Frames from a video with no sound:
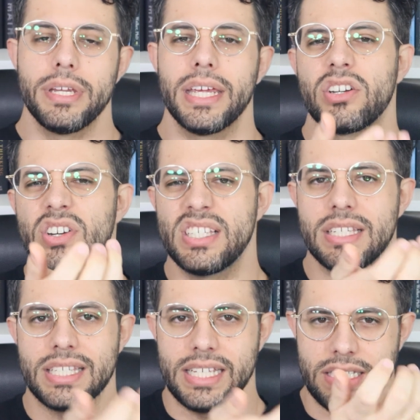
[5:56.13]
it
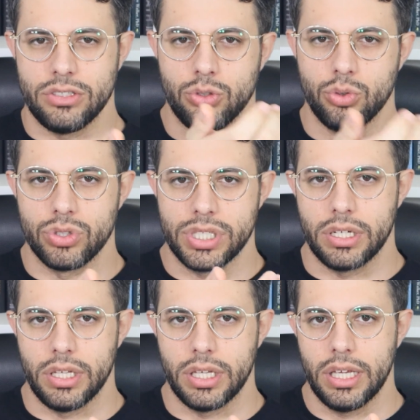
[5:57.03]
increases AT2
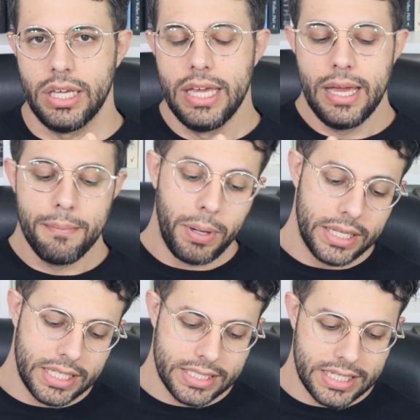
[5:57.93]
signaling.
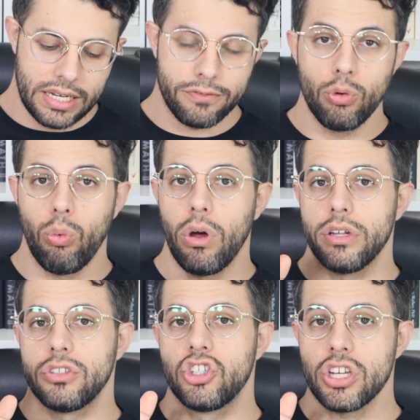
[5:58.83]
But they said if you
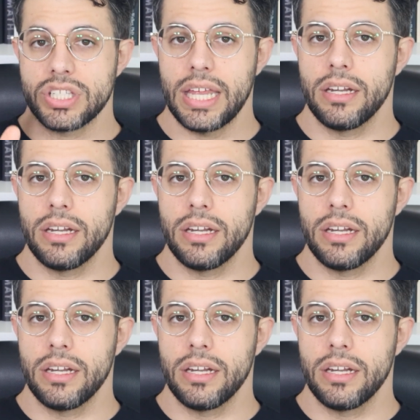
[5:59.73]
wanted just